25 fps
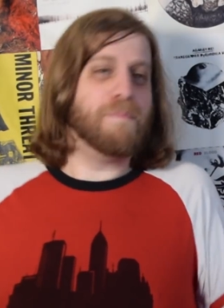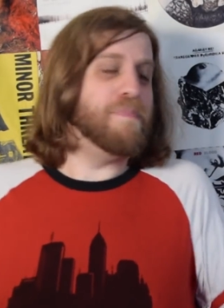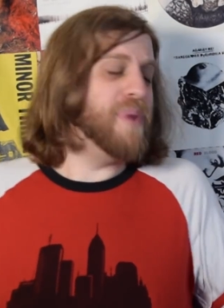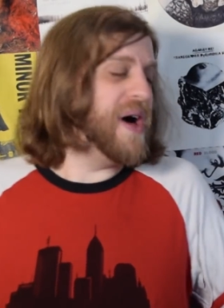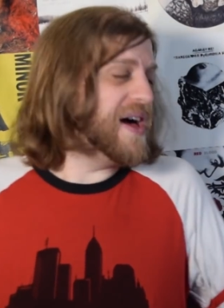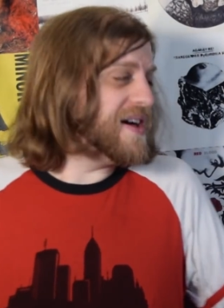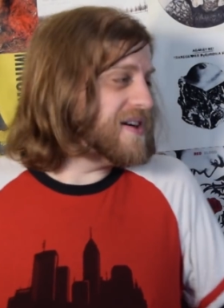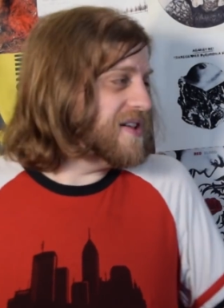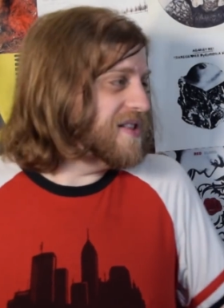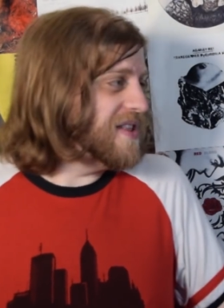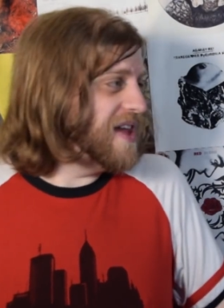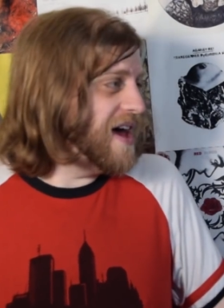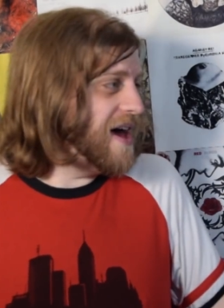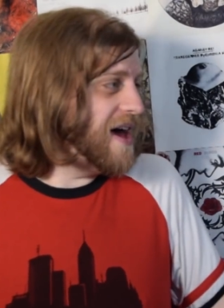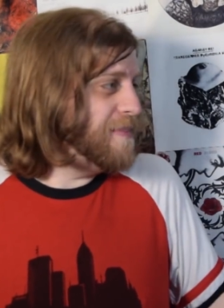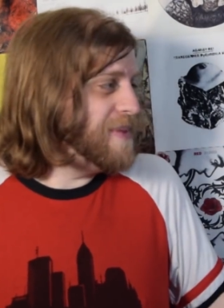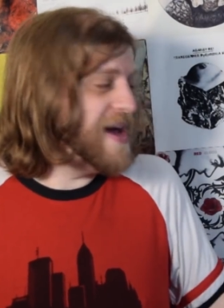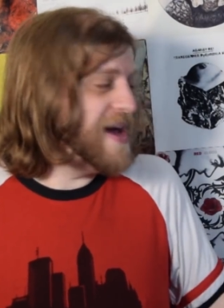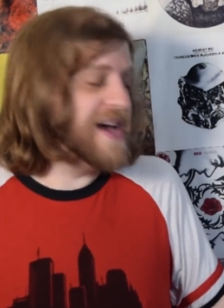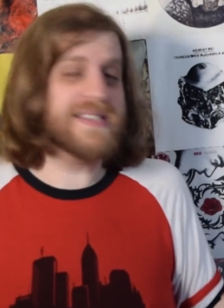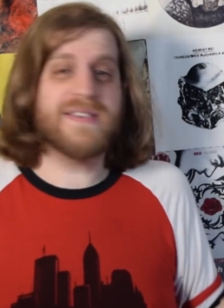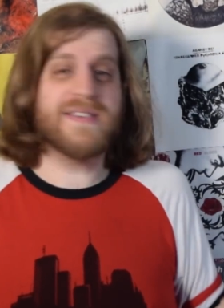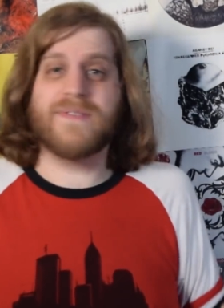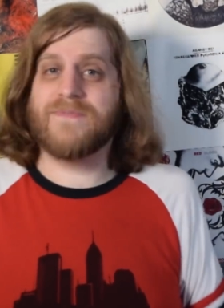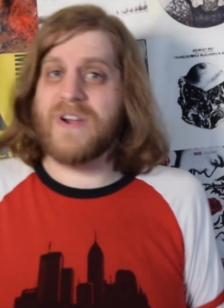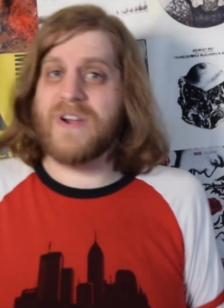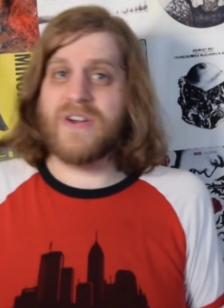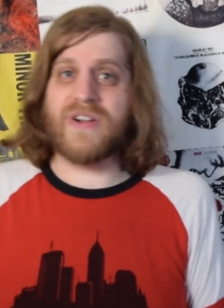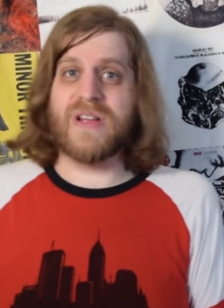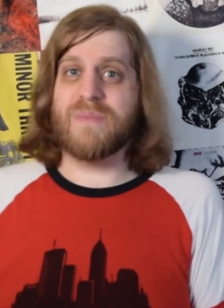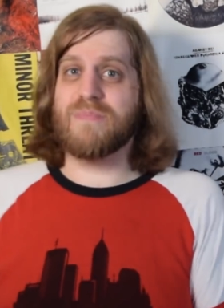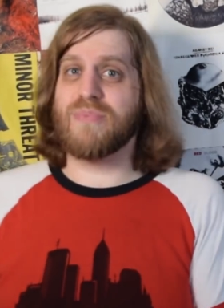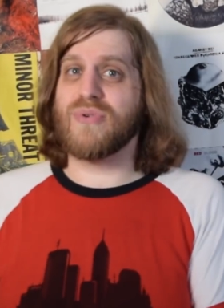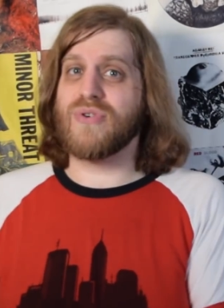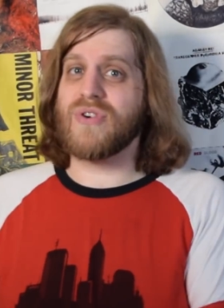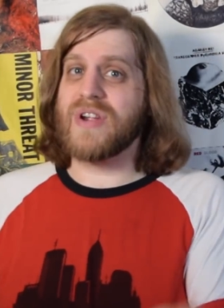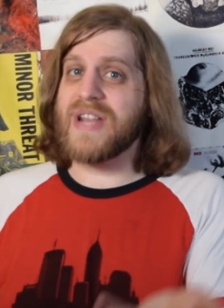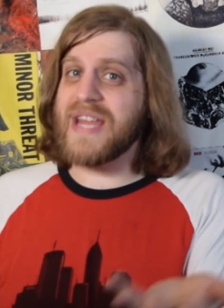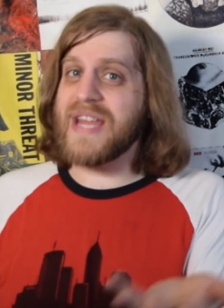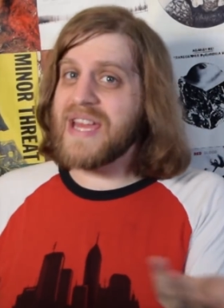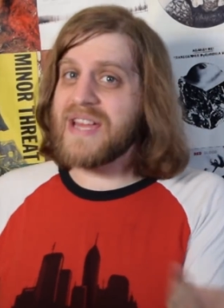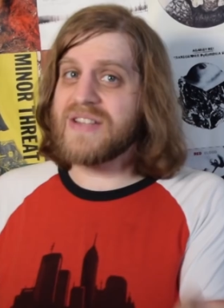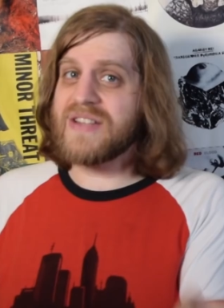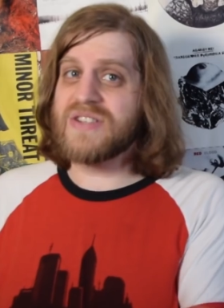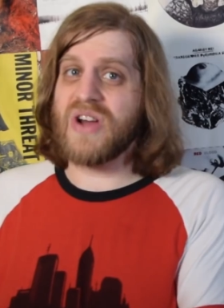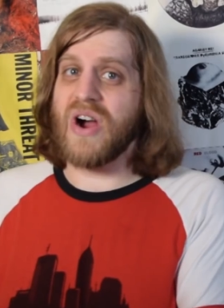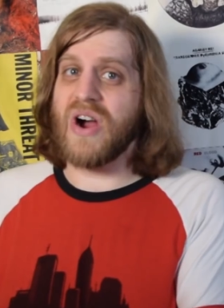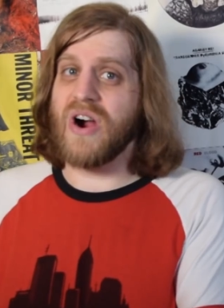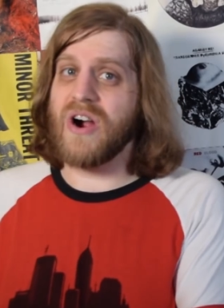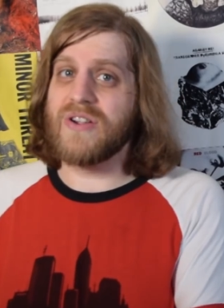Buckle Up has a very pretty
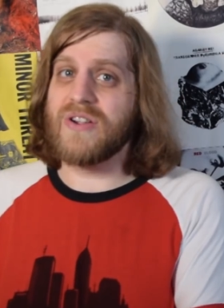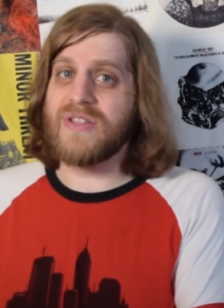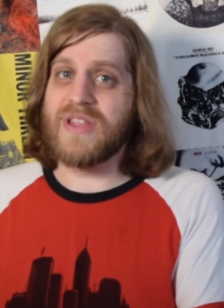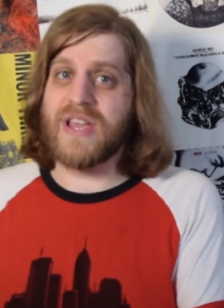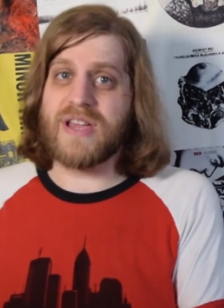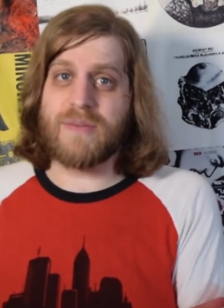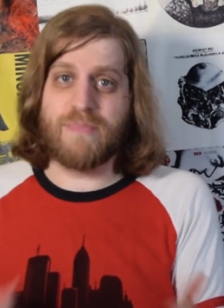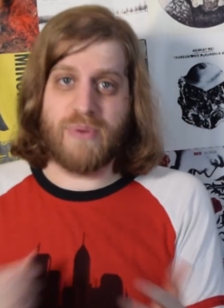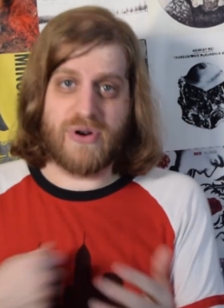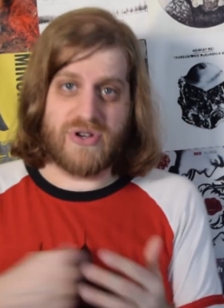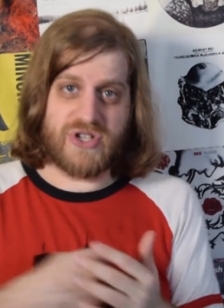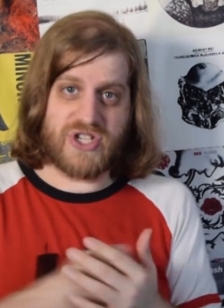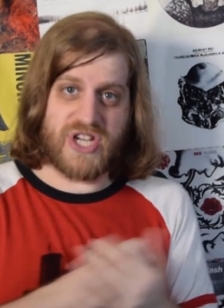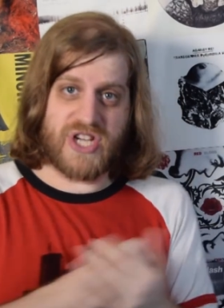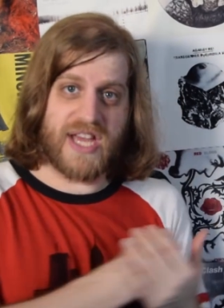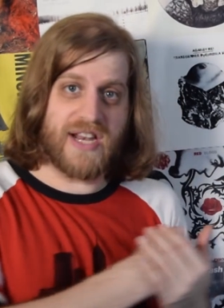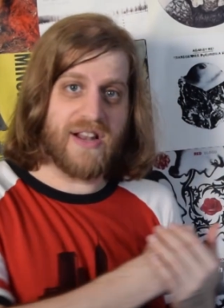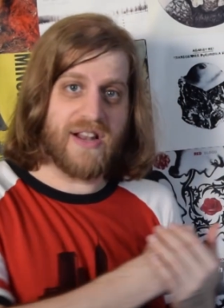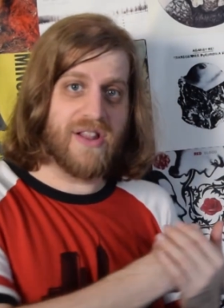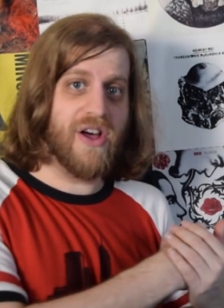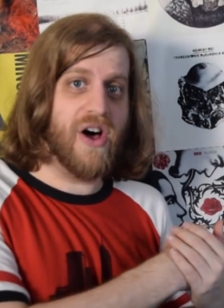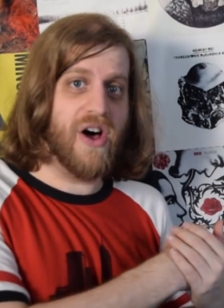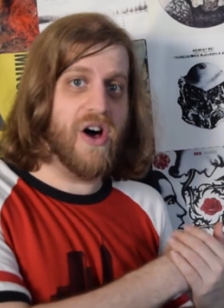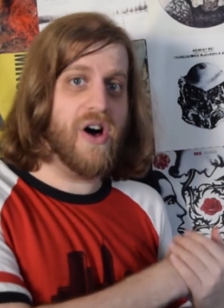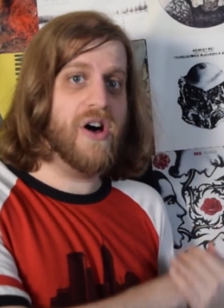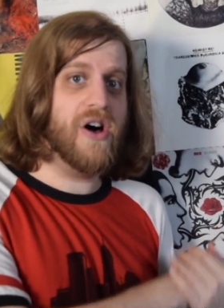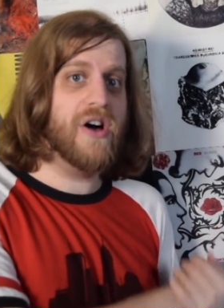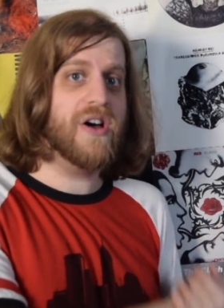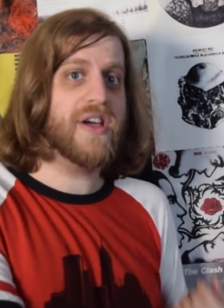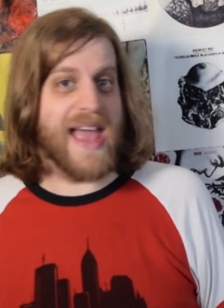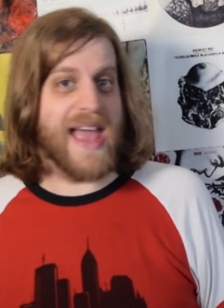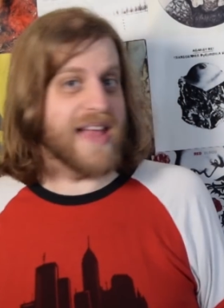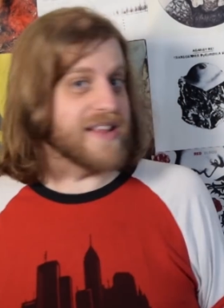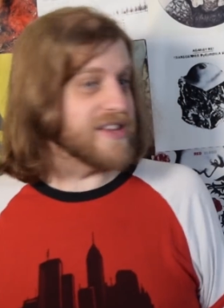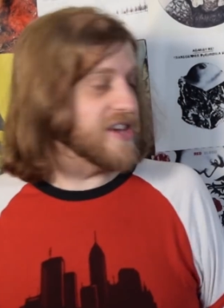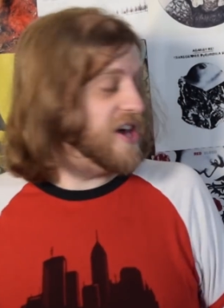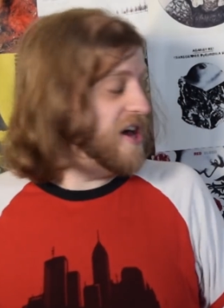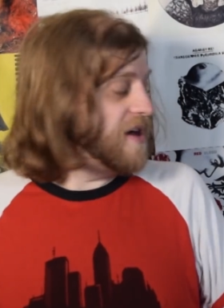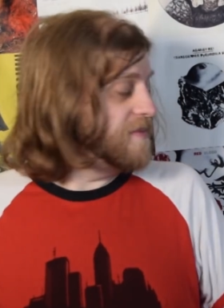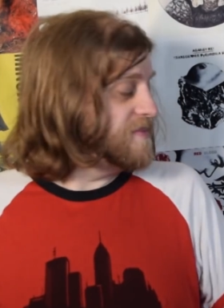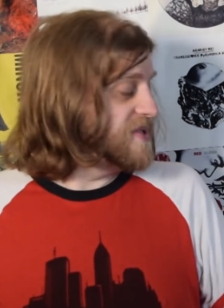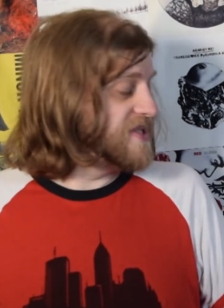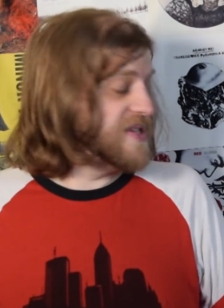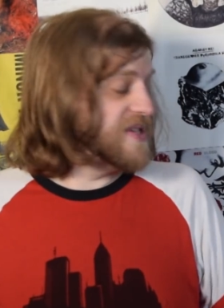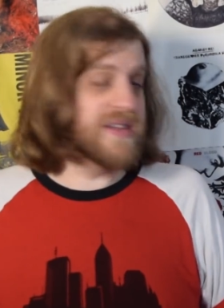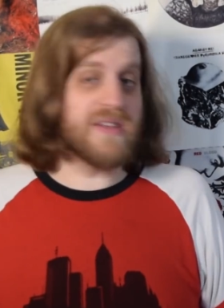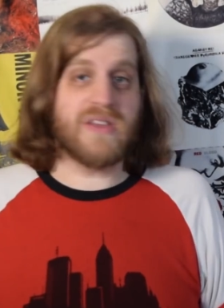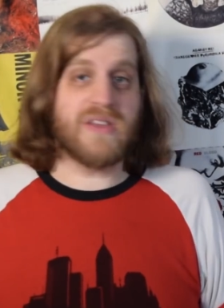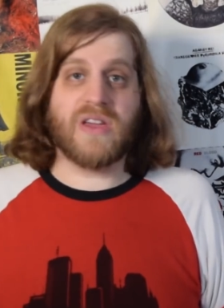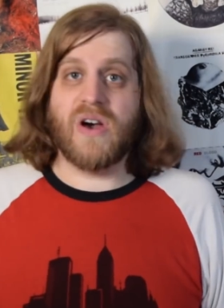guitar lick pushing it along, and Comes
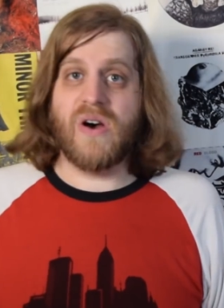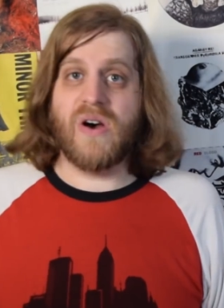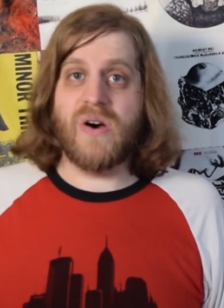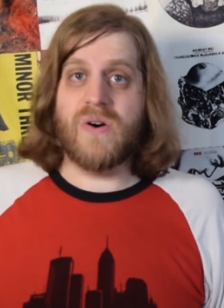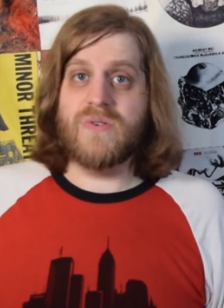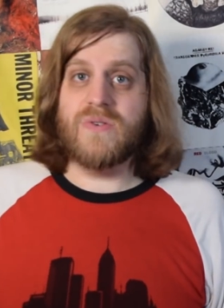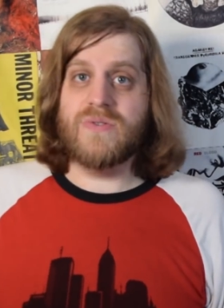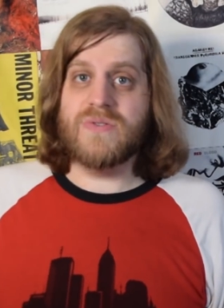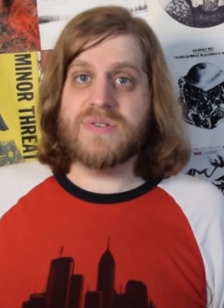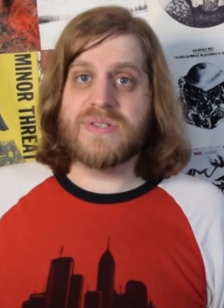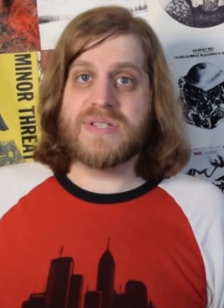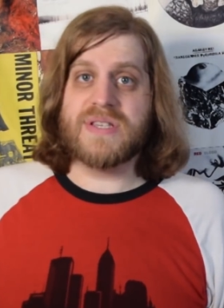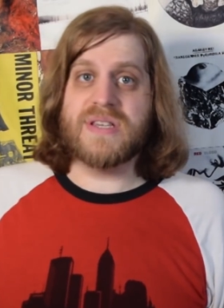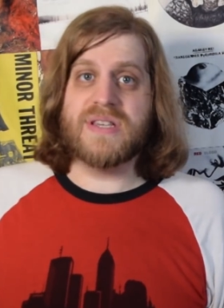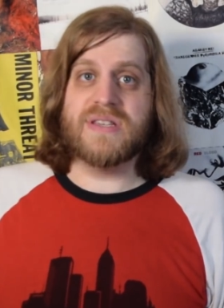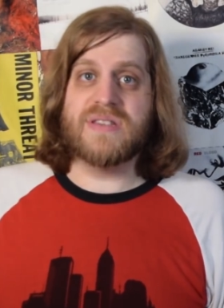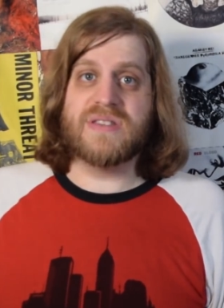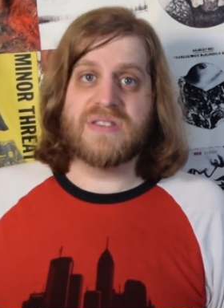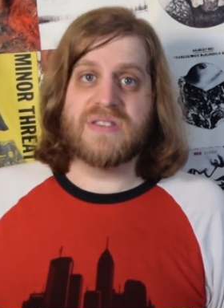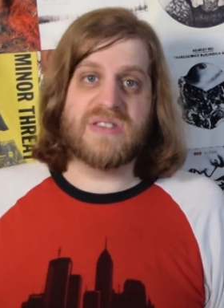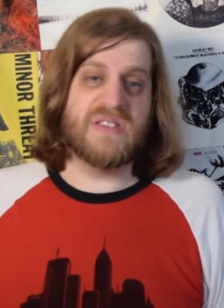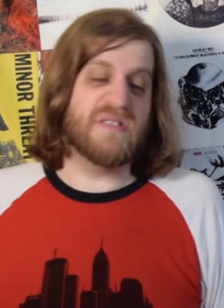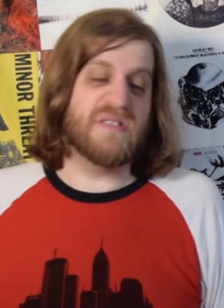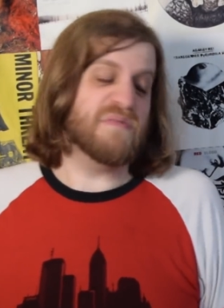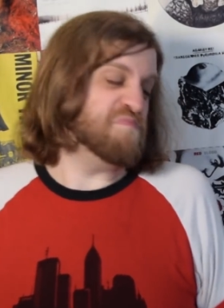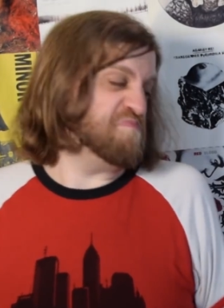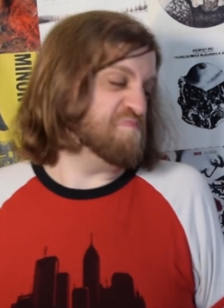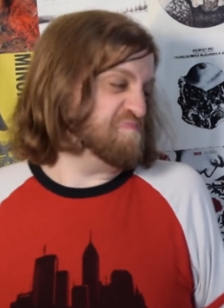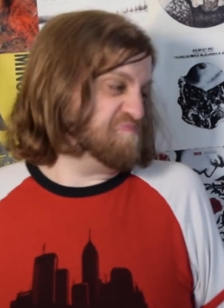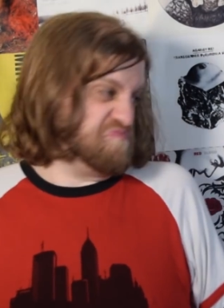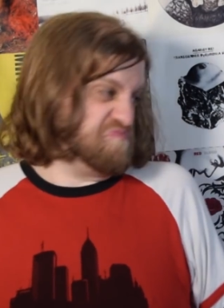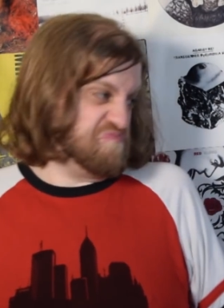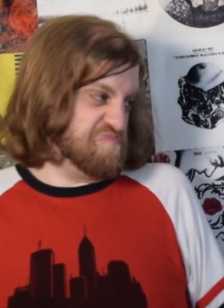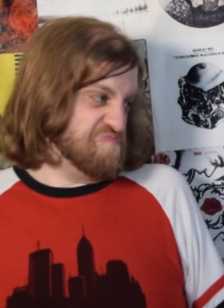Then Goes is an